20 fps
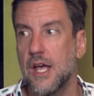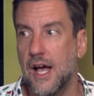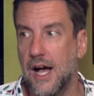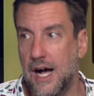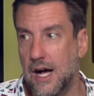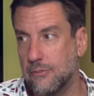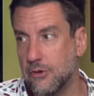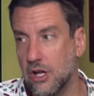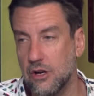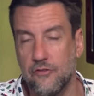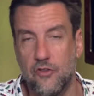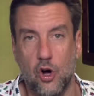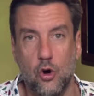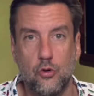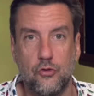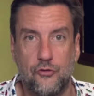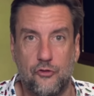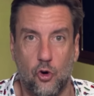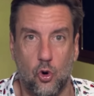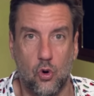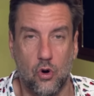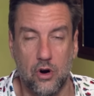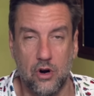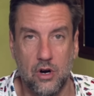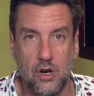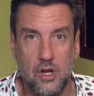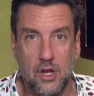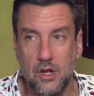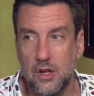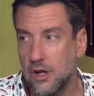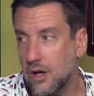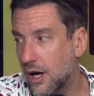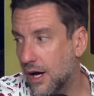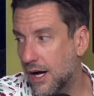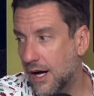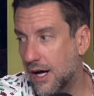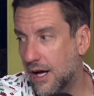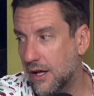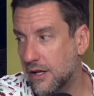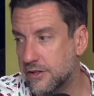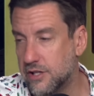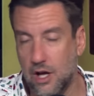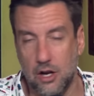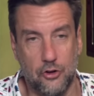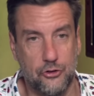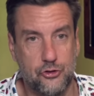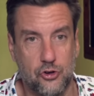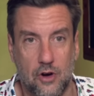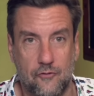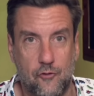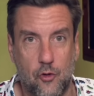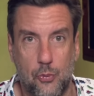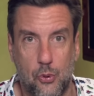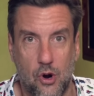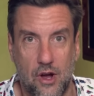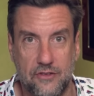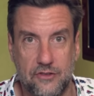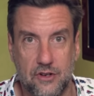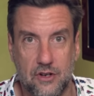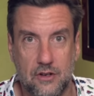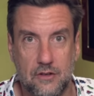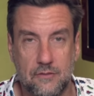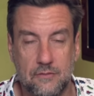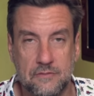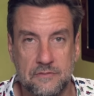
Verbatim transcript: I'm going to vote for uh, Donald Trump for president.